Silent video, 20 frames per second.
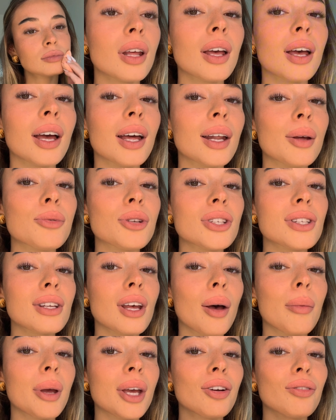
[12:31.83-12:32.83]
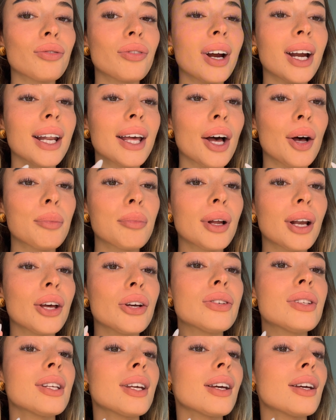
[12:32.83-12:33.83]
And I'm just coming really up
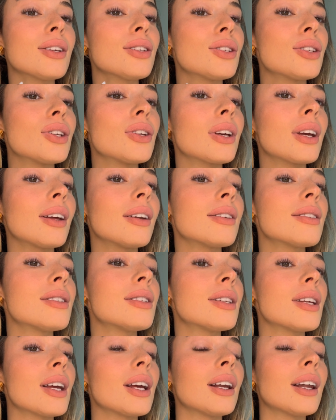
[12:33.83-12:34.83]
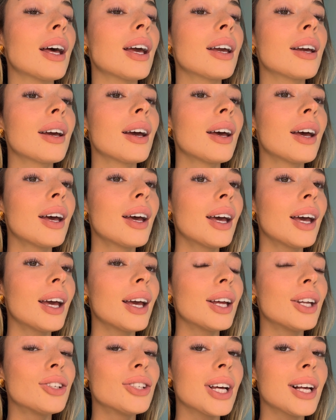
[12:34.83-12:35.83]
close here so you can see like
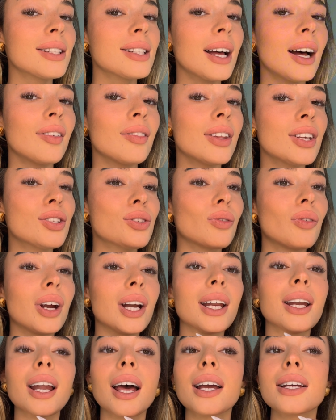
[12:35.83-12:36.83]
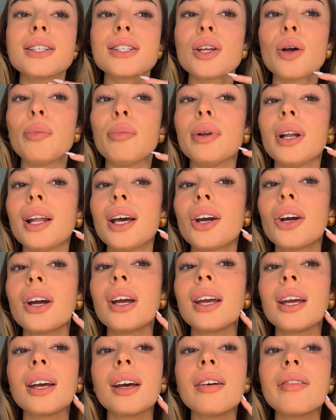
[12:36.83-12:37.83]
it does have this really nice
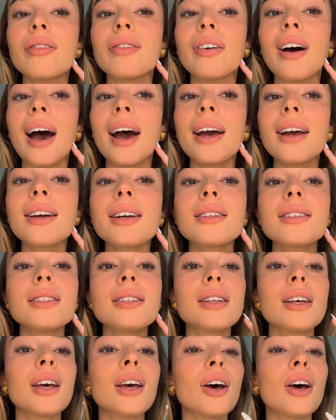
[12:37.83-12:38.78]
blurring effect.